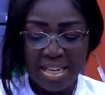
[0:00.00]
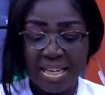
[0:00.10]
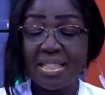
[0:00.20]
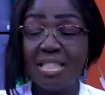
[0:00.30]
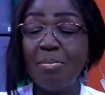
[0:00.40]

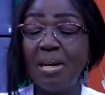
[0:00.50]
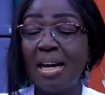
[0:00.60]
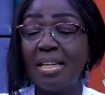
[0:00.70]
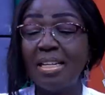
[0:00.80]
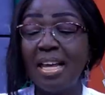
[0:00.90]
Now, Tima
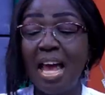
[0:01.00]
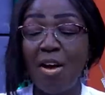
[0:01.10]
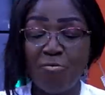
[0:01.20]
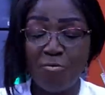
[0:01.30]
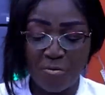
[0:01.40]
Lucky, dear,
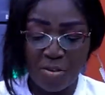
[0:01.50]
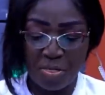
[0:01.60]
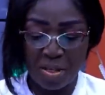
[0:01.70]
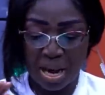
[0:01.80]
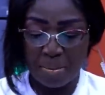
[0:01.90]

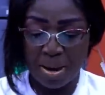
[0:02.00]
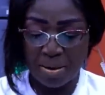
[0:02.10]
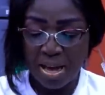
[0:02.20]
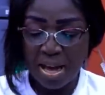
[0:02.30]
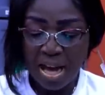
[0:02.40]
everything
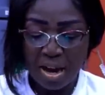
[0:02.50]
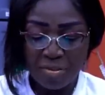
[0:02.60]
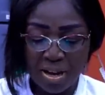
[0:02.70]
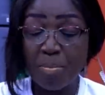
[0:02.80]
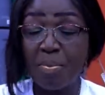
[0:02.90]
about
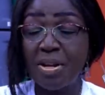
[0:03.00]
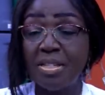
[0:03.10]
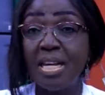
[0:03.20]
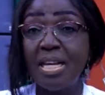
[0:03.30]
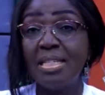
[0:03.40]
African
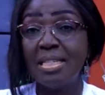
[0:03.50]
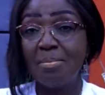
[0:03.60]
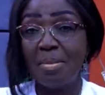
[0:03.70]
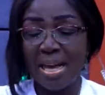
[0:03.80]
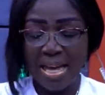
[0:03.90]
print and
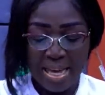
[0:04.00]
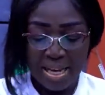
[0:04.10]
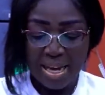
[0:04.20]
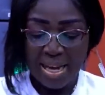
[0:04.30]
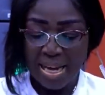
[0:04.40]
Tima,
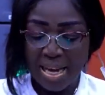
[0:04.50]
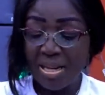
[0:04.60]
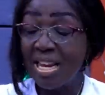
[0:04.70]
near